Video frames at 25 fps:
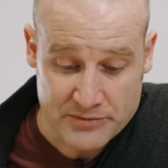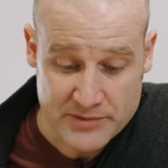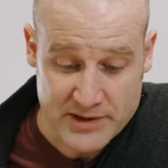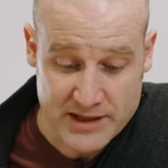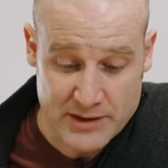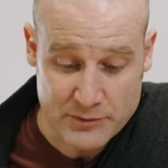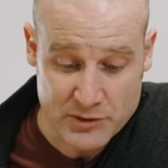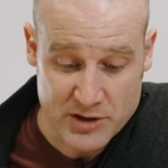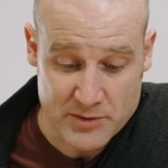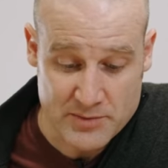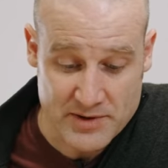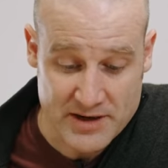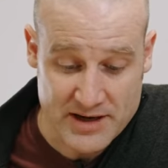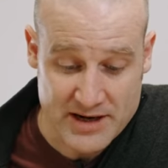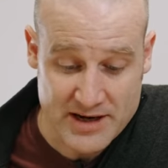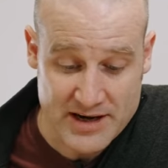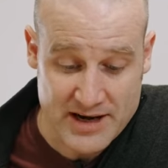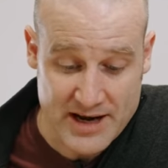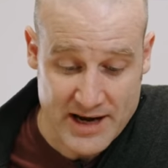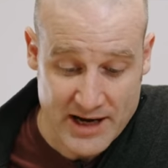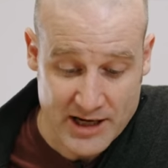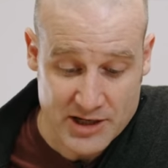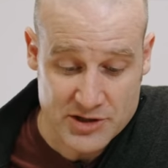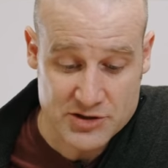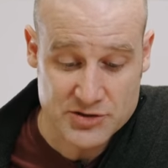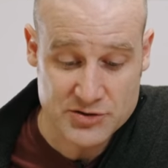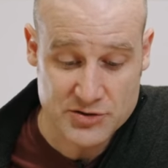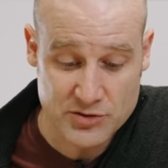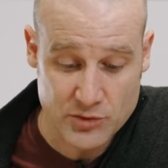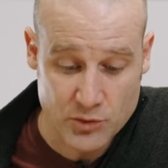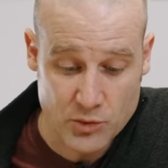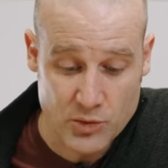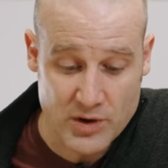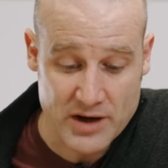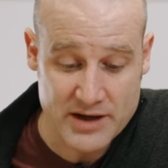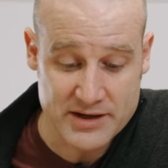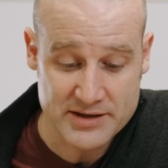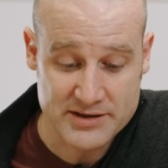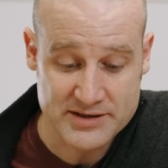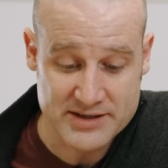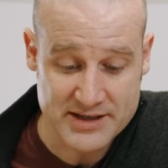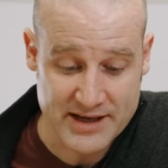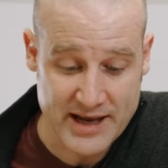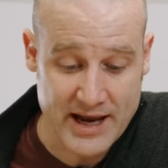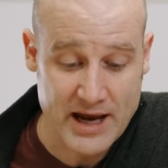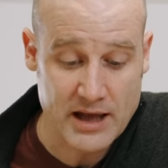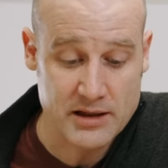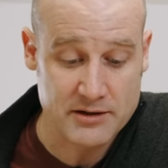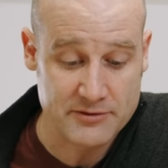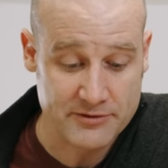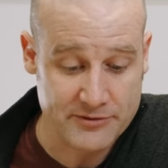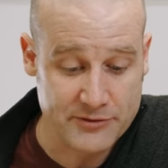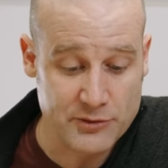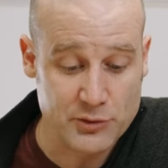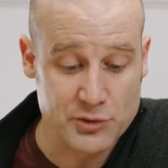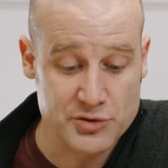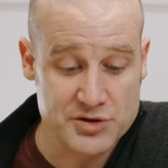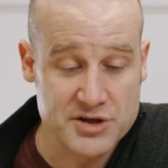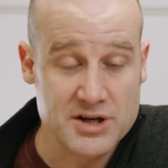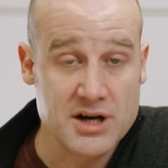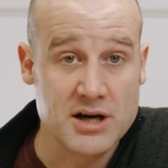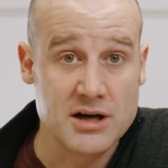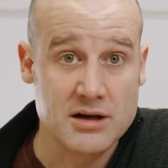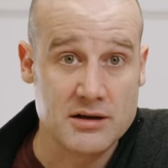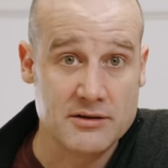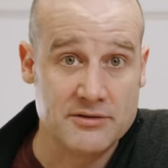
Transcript: there would have been an extra one to California